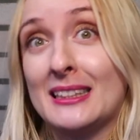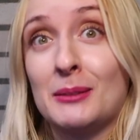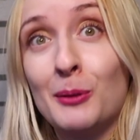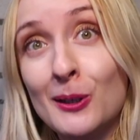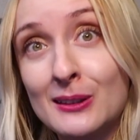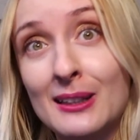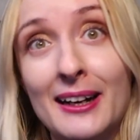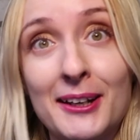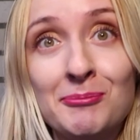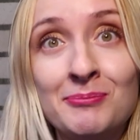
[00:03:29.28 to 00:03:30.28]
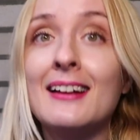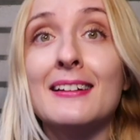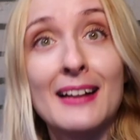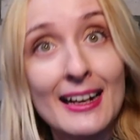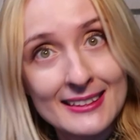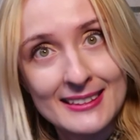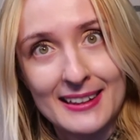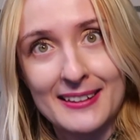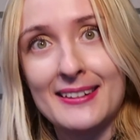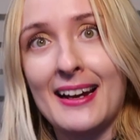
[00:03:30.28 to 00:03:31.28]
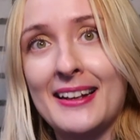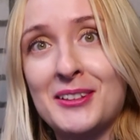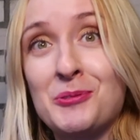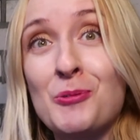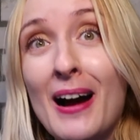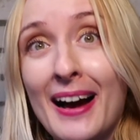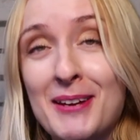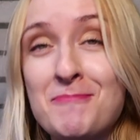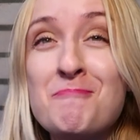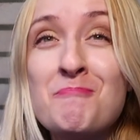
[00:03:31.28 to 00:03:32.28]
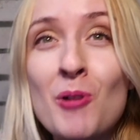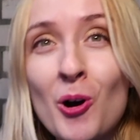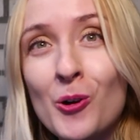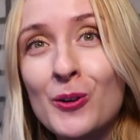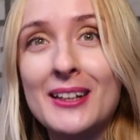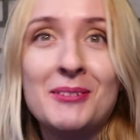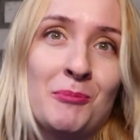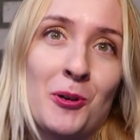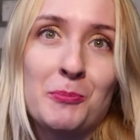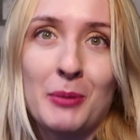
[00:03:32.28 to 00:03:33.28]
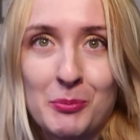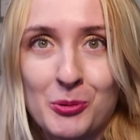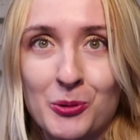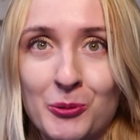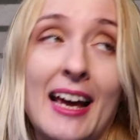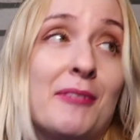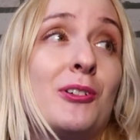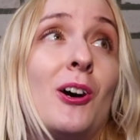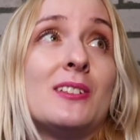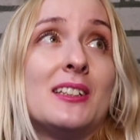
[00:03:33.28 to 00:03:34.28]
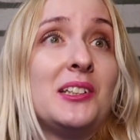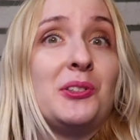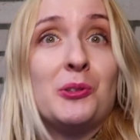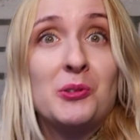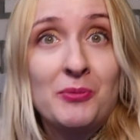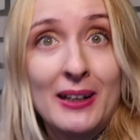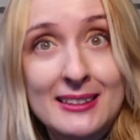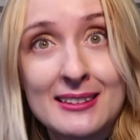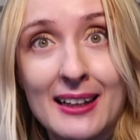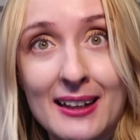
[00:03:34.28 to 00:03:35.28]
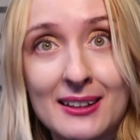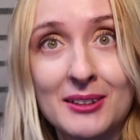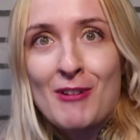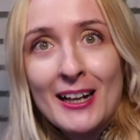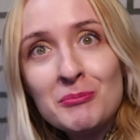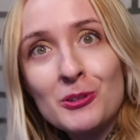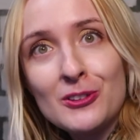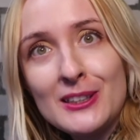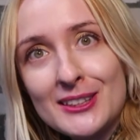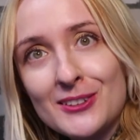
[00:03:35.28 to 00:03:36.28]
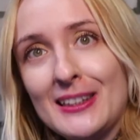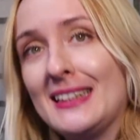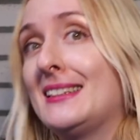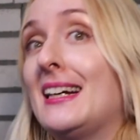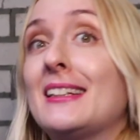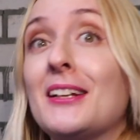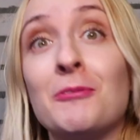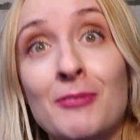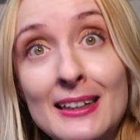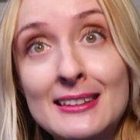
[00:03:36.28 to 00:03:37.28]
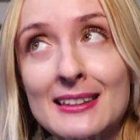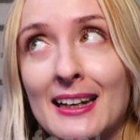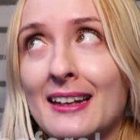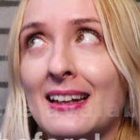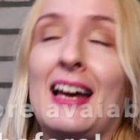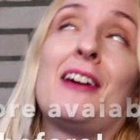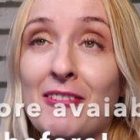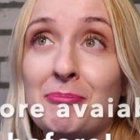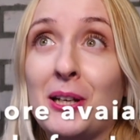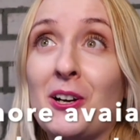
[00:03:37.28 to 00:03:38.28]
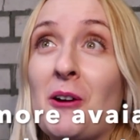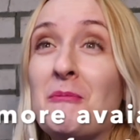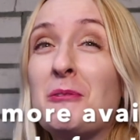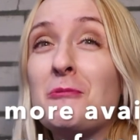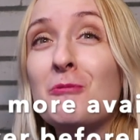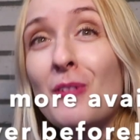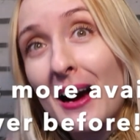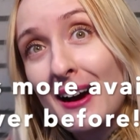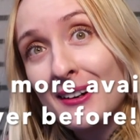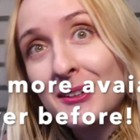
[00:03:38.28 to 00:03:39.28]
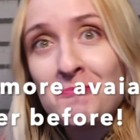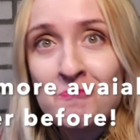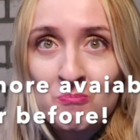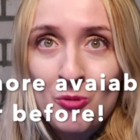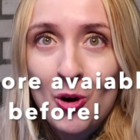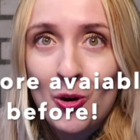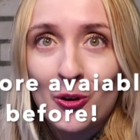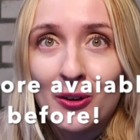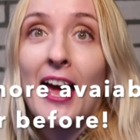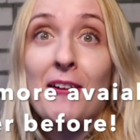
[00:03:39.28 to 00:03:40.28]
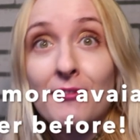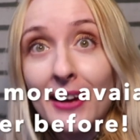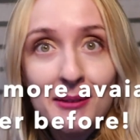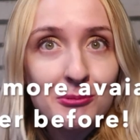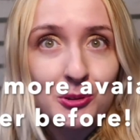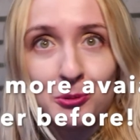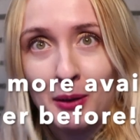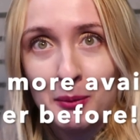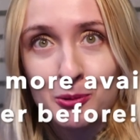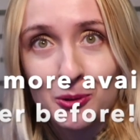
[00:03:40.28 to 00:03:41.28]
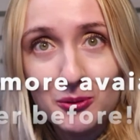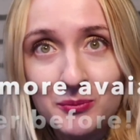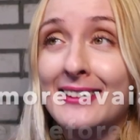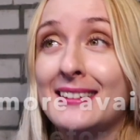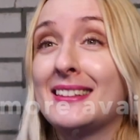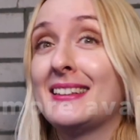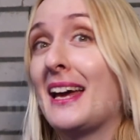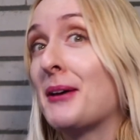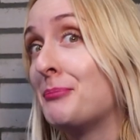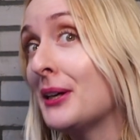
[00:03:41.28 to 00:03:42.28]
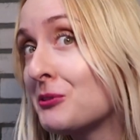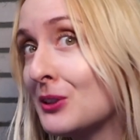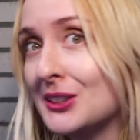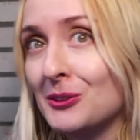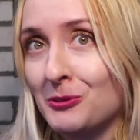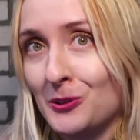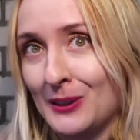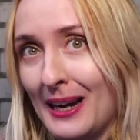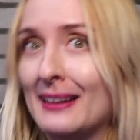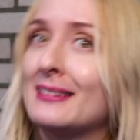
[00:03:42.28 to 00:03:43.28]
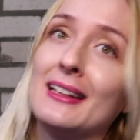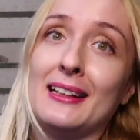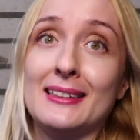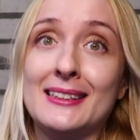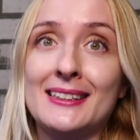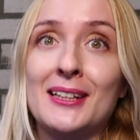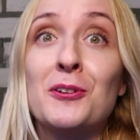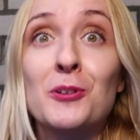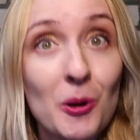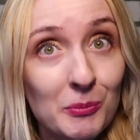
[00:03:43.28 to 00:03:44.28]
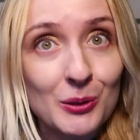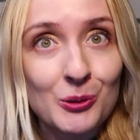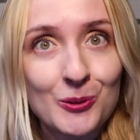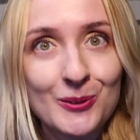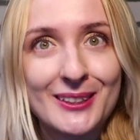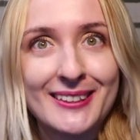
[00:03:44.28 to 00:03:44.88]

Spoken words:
spare time last year and why more and more people have gotten into investing. One more reason is that investing have become far more available to people, and a big reason for that is Robinhood.